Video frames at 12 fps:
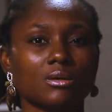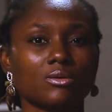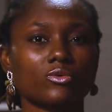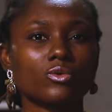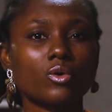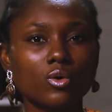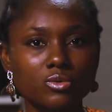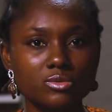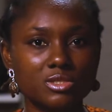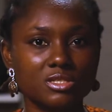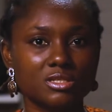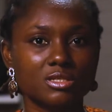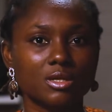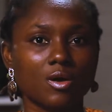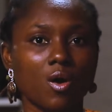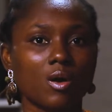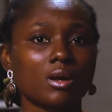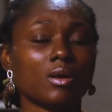rules
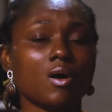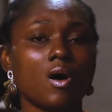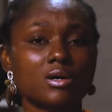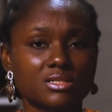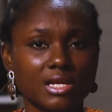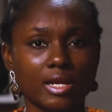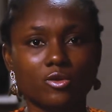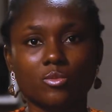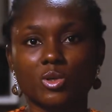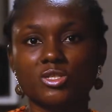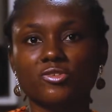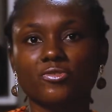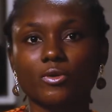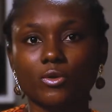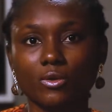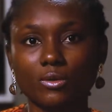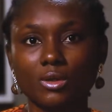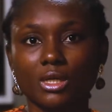or laws that you must
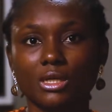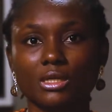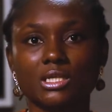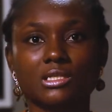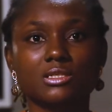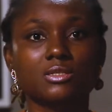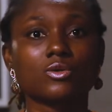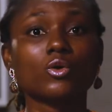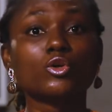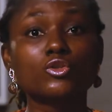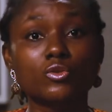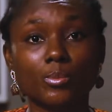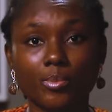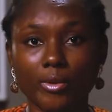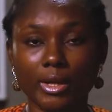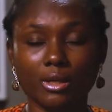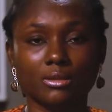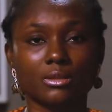follow. It's good to
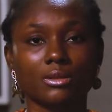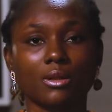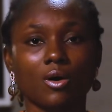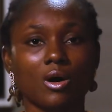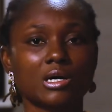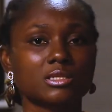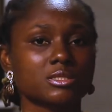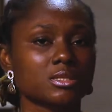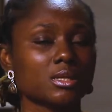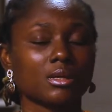break the laws,